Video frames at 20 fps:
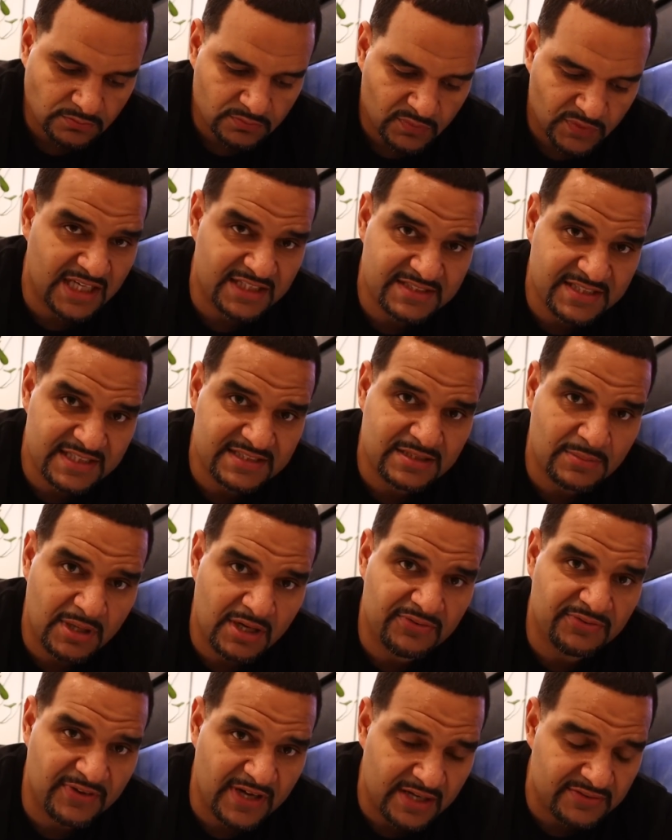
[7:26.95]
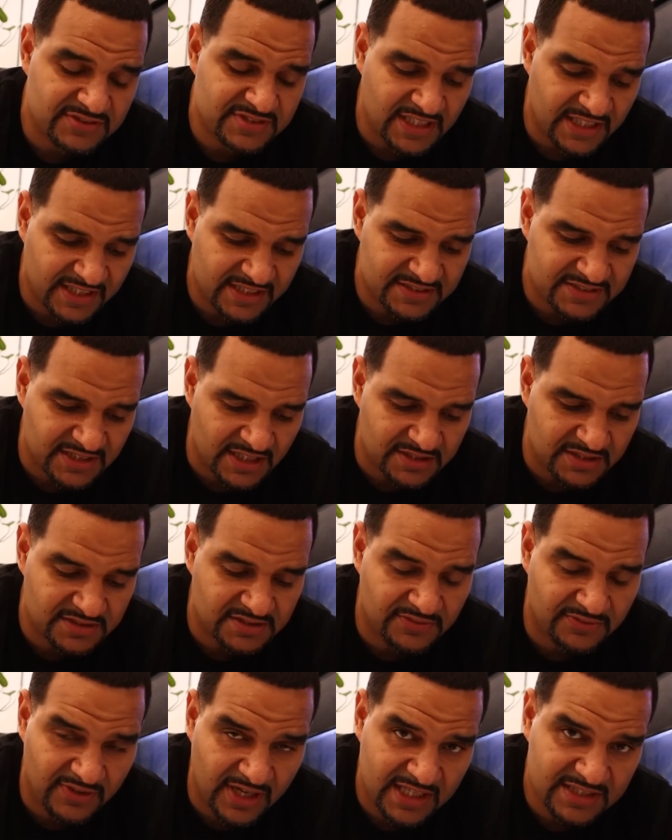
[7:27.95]
That takes about 5 seconds and the
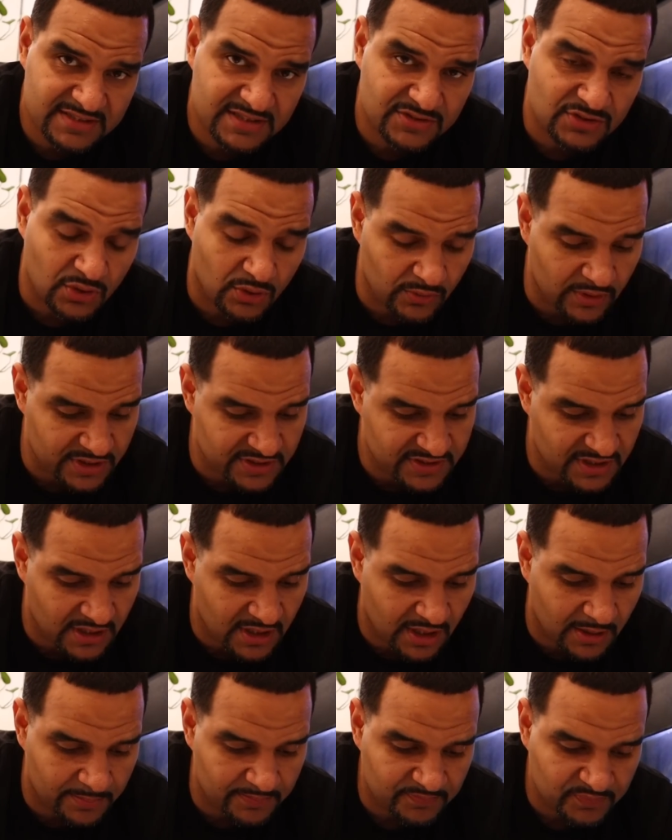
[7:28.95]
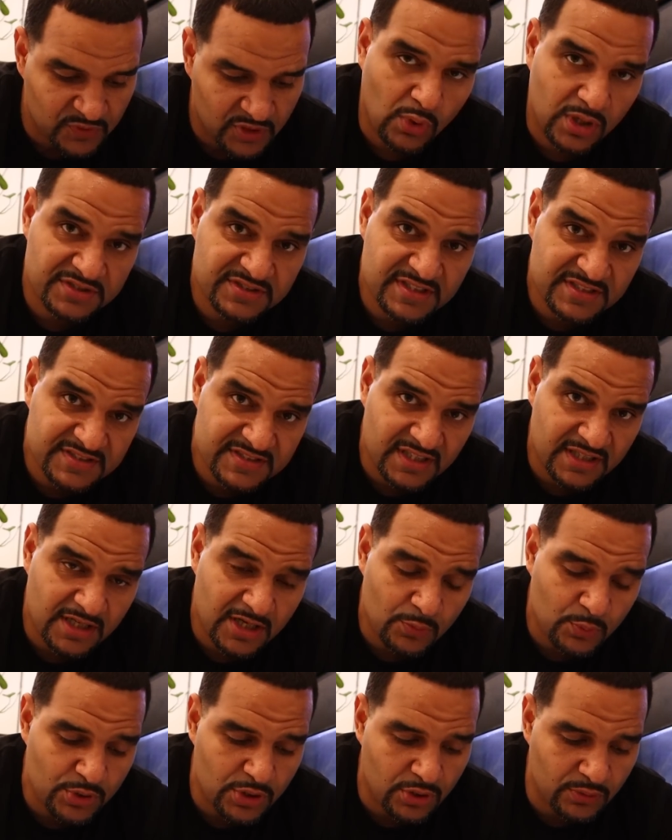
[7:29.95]
device is already set up. Once it's set
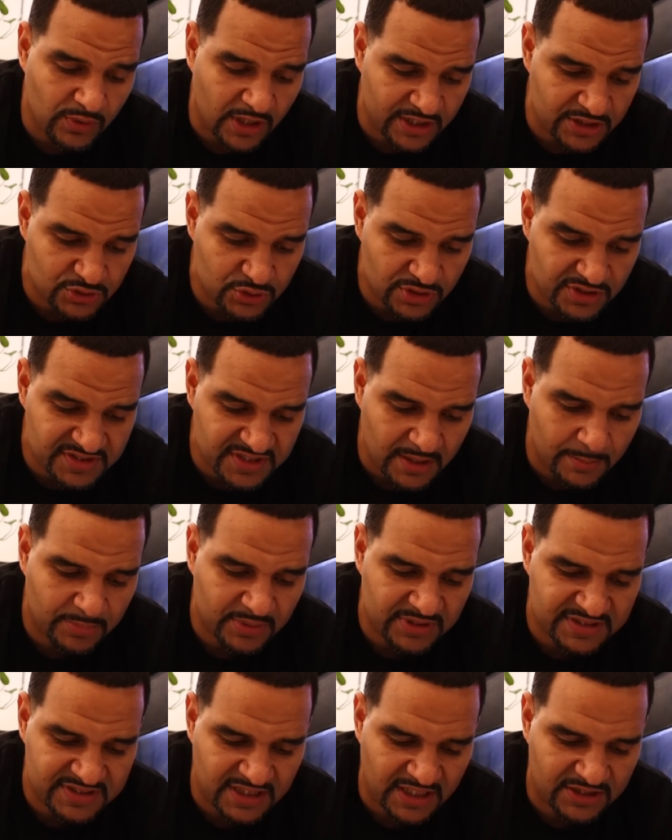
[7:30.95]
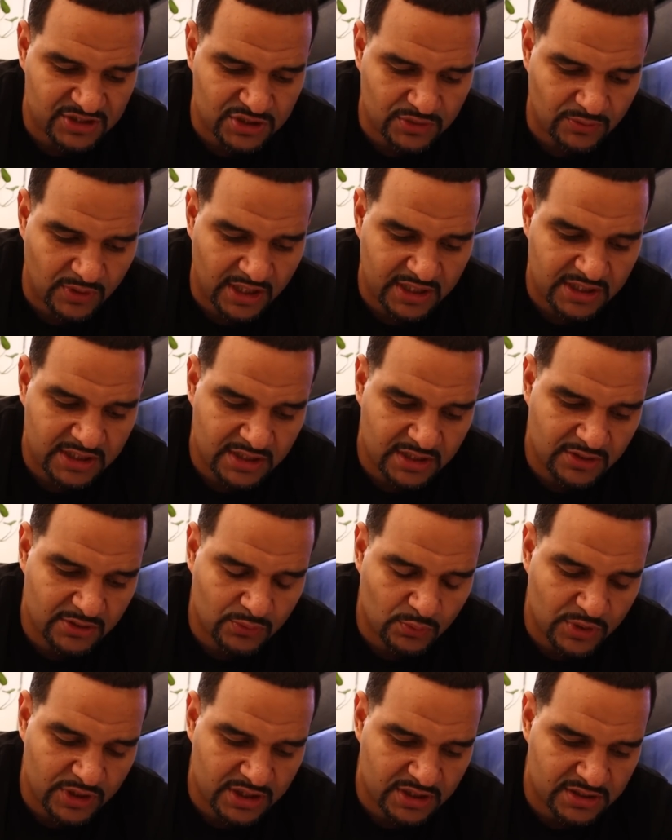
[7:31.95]
up, we go right into the template section. Right here,
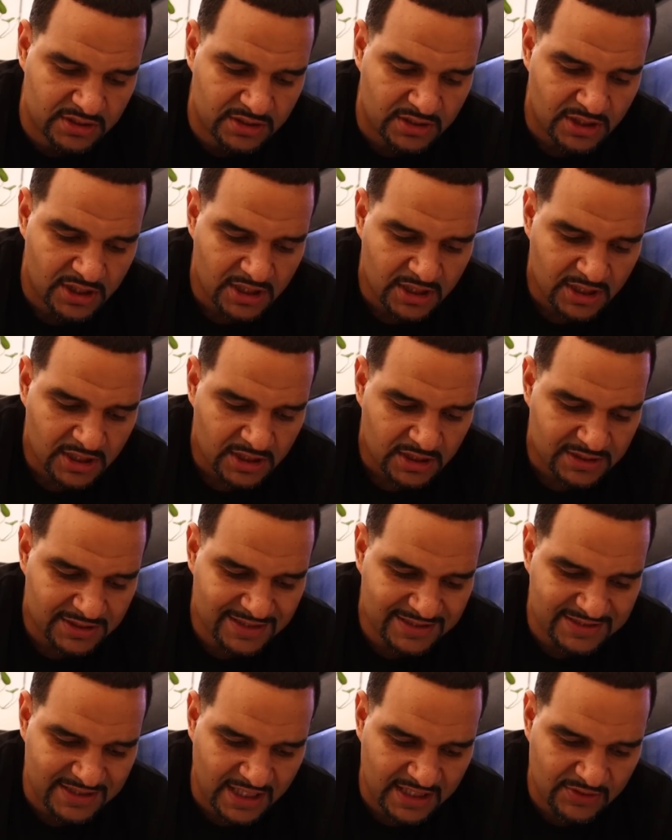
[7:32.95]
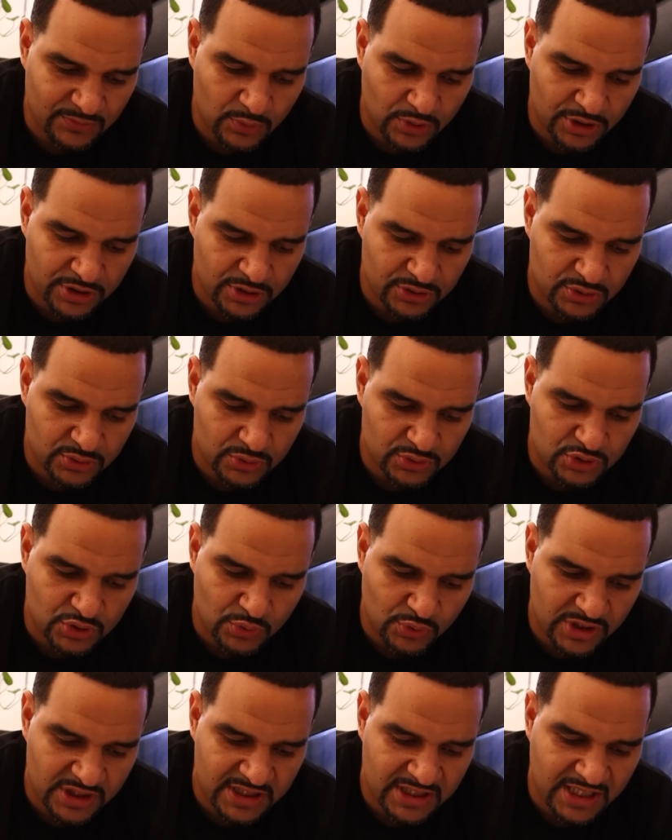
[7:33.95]
we can decide if we're gonna use
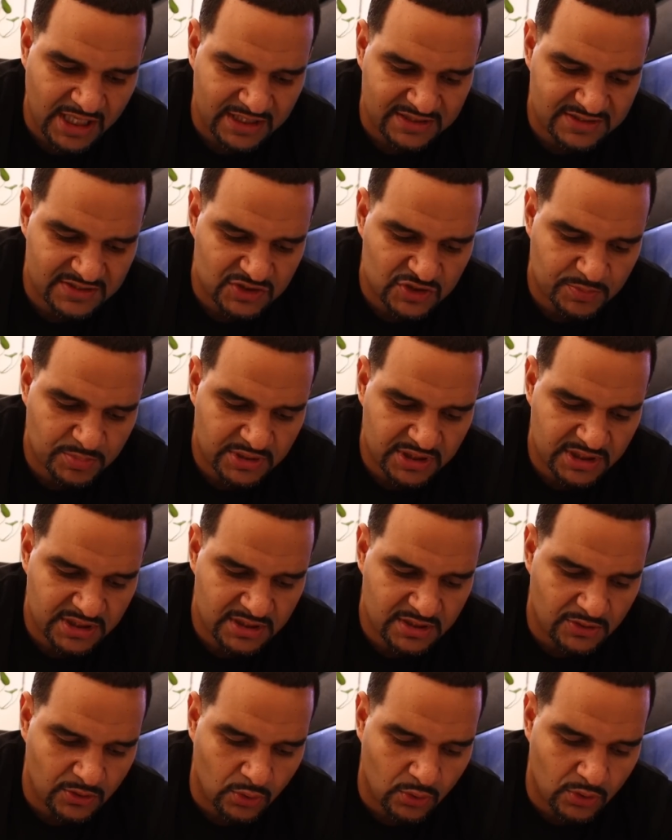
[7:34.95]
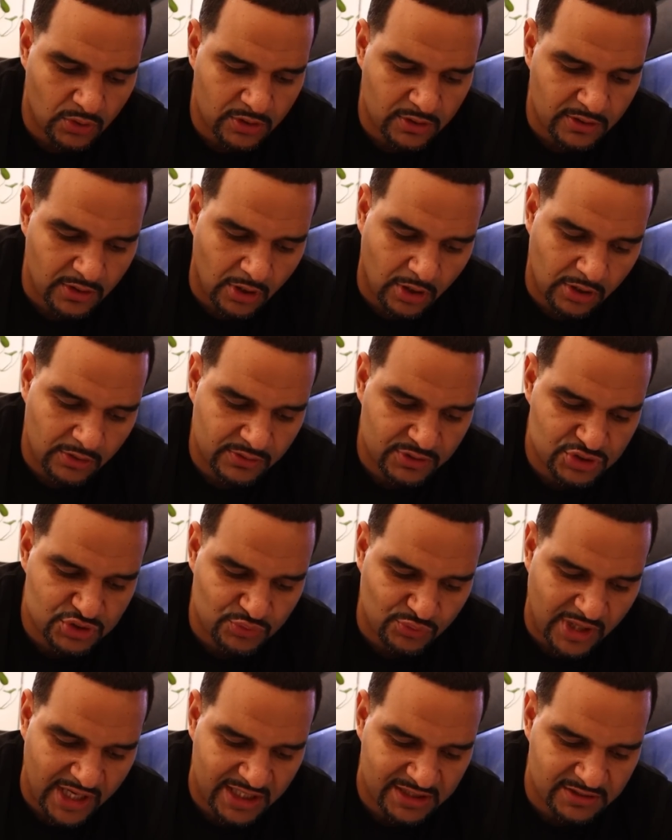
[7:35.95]
green constant speed or orange
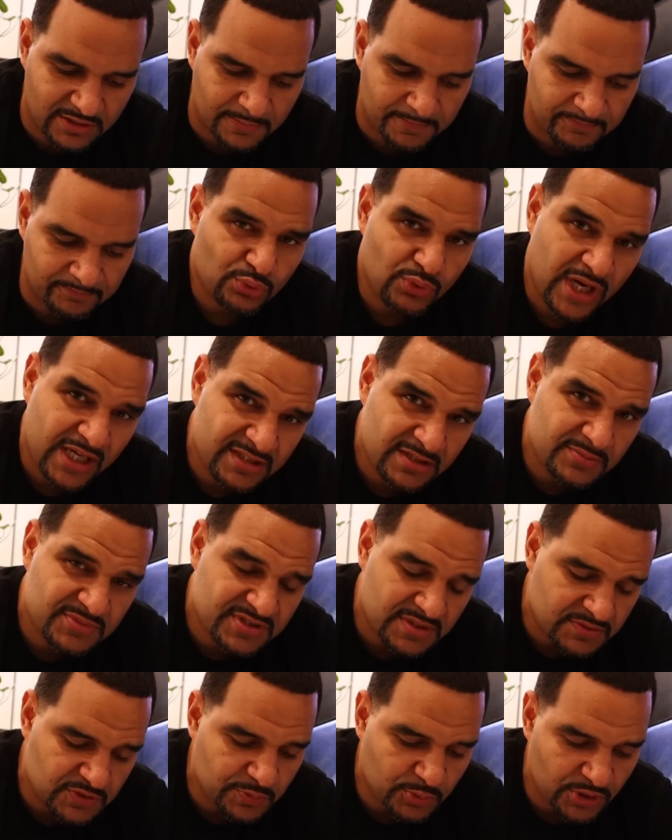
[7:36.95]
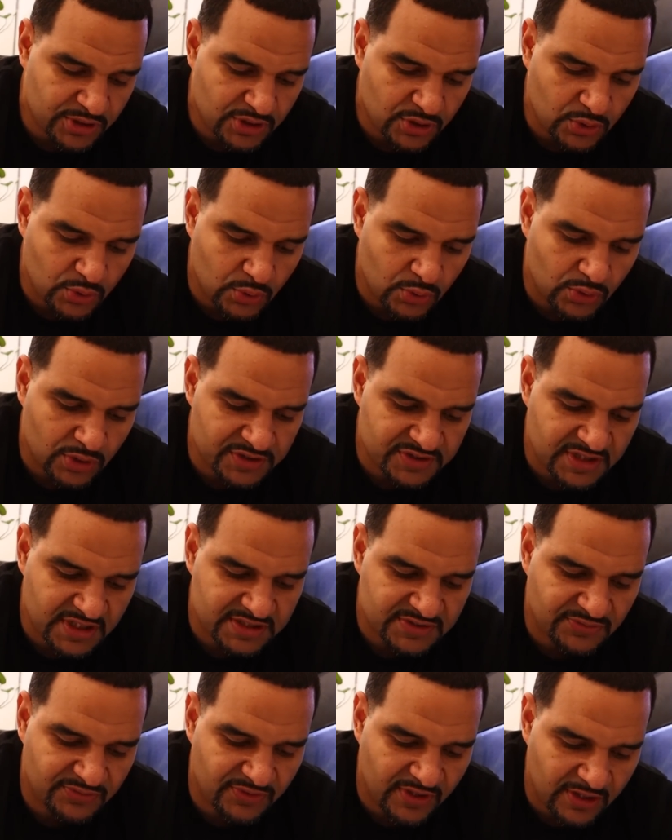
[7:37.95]
random. Random seems pretty cool. It
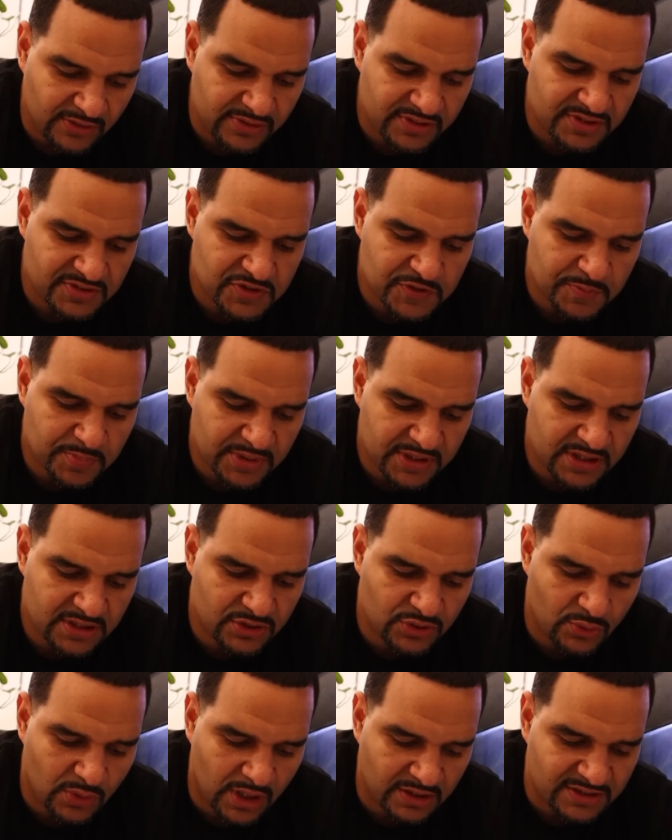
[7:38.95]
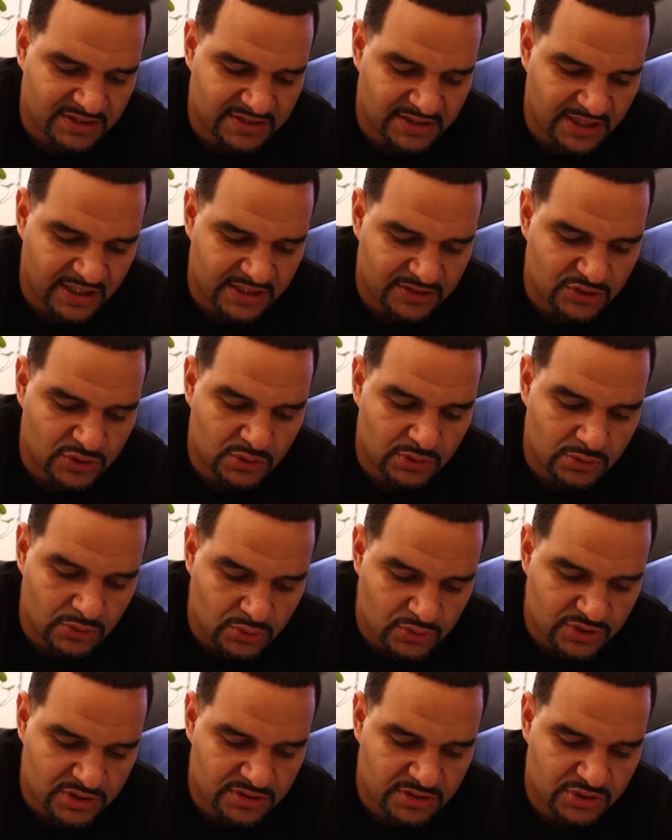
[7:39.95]
says vary the speed throughout the day to
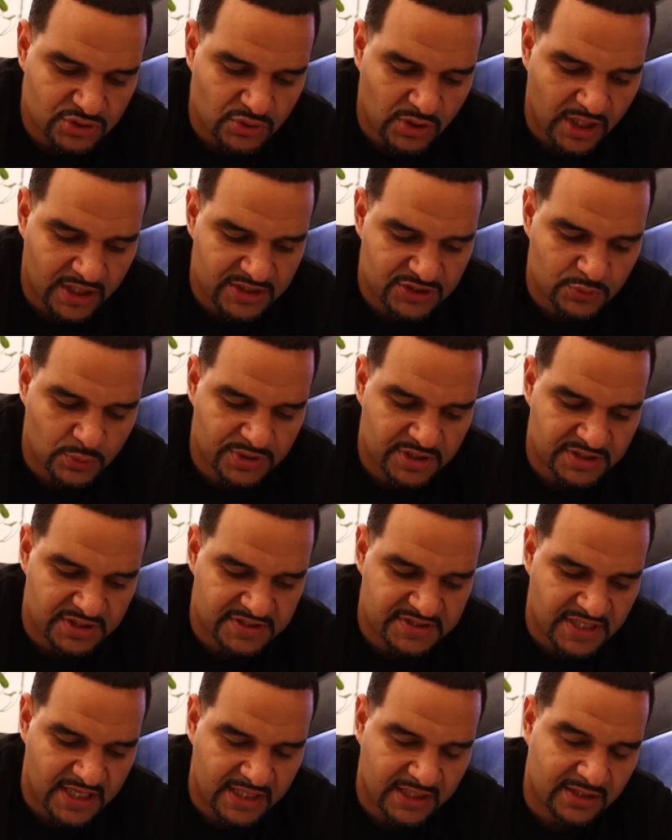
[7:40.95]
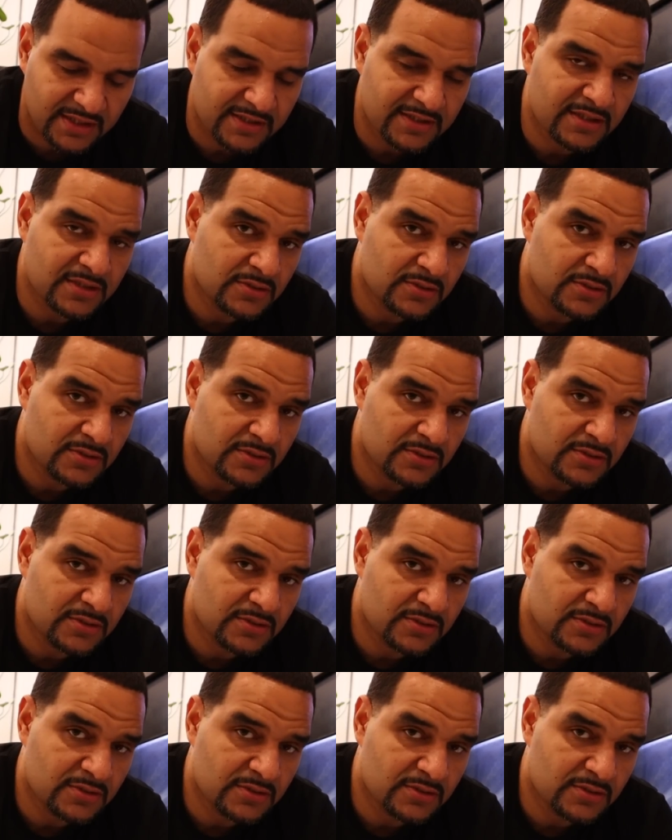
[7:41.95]
loosen detritus within the tank.